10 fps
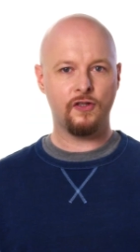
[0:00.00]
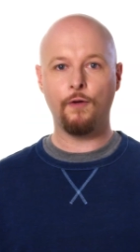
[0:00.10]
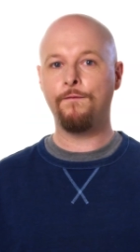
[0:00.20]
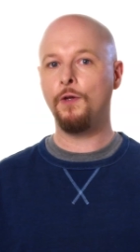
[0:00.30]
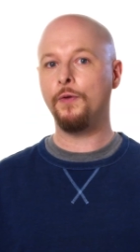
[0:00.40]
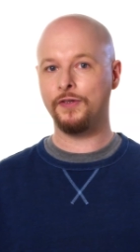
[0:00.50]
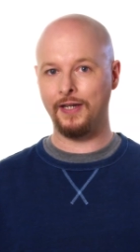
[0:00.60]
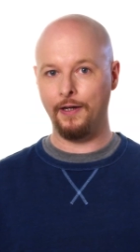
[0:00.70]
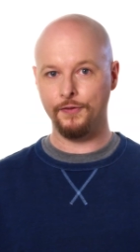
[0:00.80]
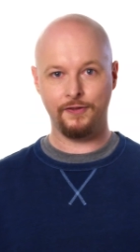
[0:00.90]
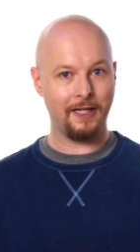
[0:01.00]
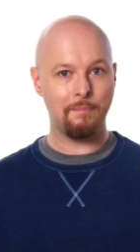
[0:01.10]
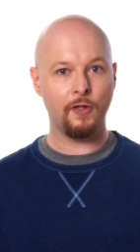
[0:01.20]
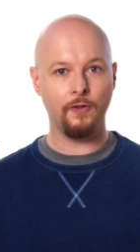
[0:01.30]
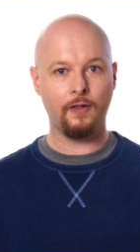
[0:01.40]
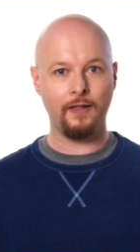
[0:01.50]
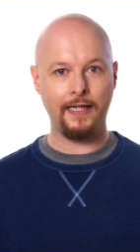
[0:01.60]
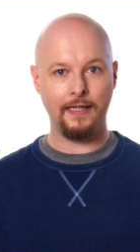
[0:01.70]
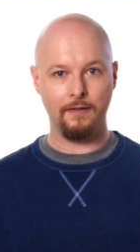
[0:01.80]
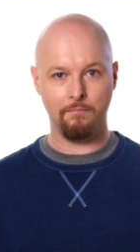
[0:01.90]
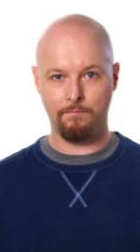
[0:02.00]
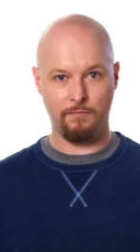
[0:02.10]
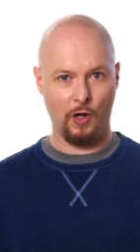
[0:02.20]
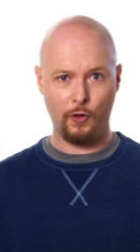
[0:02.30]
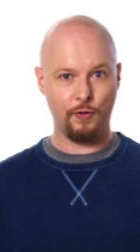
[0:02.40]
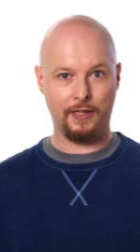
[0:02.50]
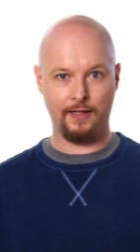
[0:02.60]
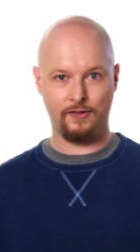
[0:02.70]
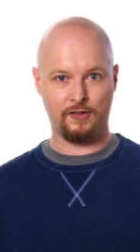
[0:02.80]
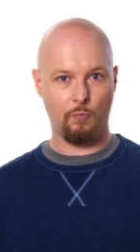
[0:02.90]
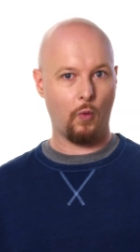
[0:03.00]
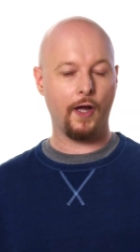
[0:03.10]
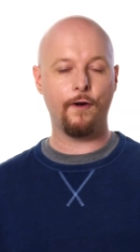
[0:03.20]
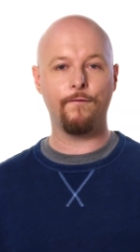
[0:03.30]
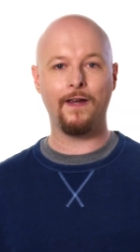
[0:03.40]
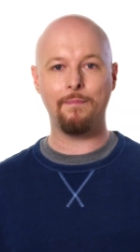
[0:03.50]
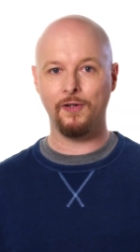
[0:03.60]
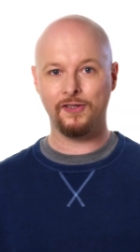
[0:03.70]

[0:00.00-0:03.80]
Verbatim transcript: So fuel cells, they burn clean. All you get is some water vapor and